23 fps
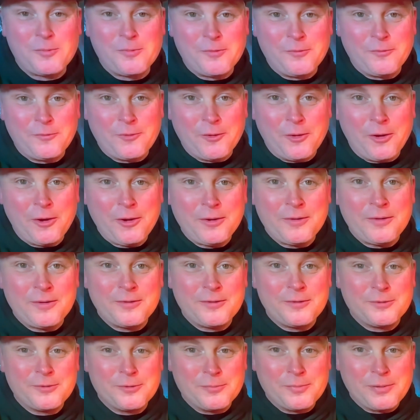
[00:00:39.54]
and
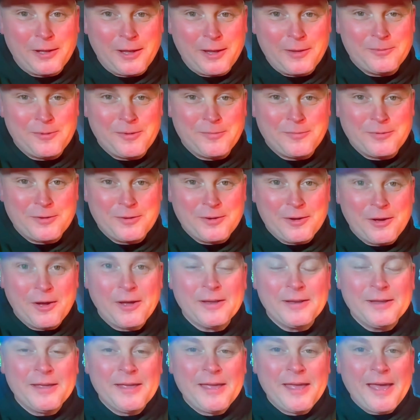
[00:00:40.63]
I brought a whole heap
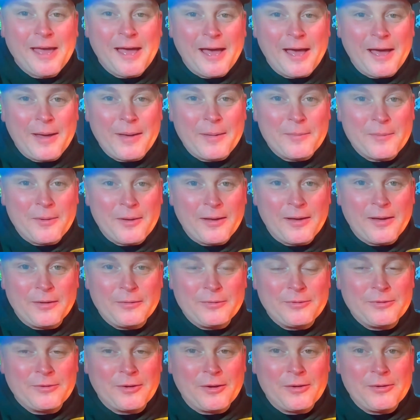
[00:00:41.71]
of different cans. I
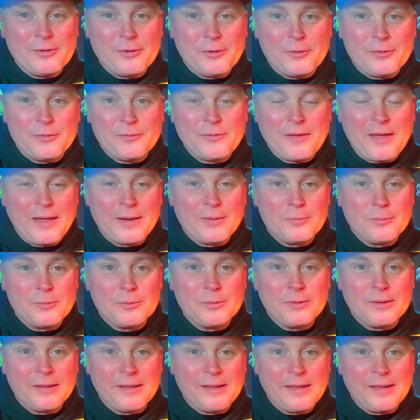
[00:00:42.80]
didn't tell Adam
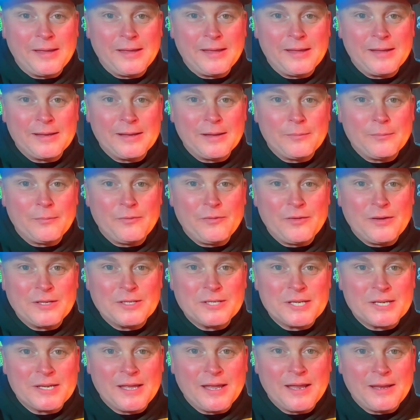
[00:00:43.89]
what I'd brought,
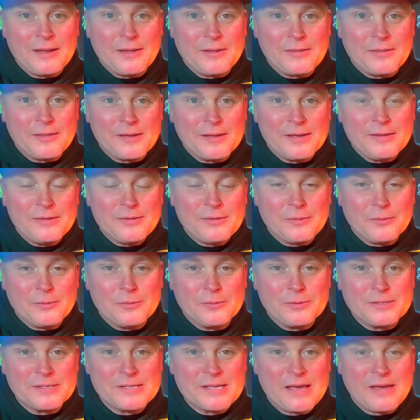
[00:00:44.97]
and
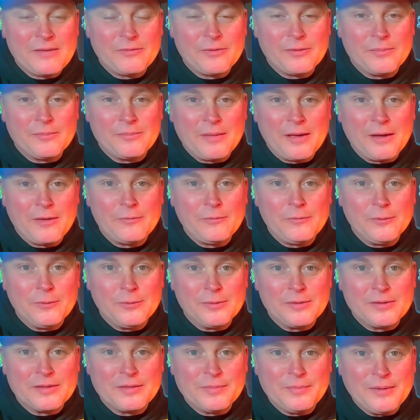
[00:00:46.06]
I
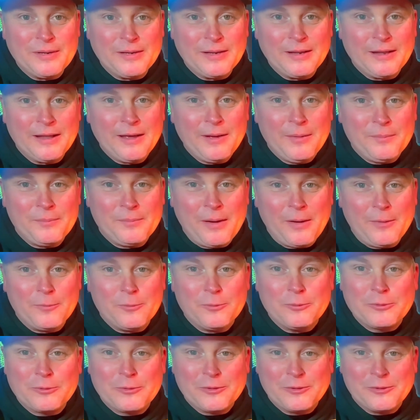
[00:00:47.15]
basically almost
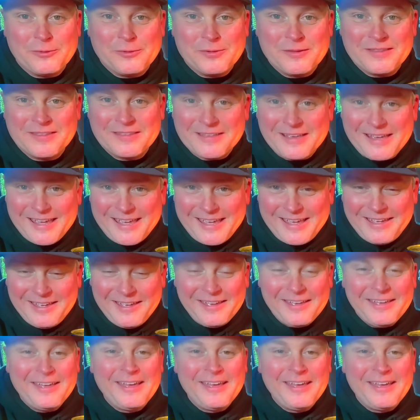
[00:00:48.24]
blindfolded him, let him eat it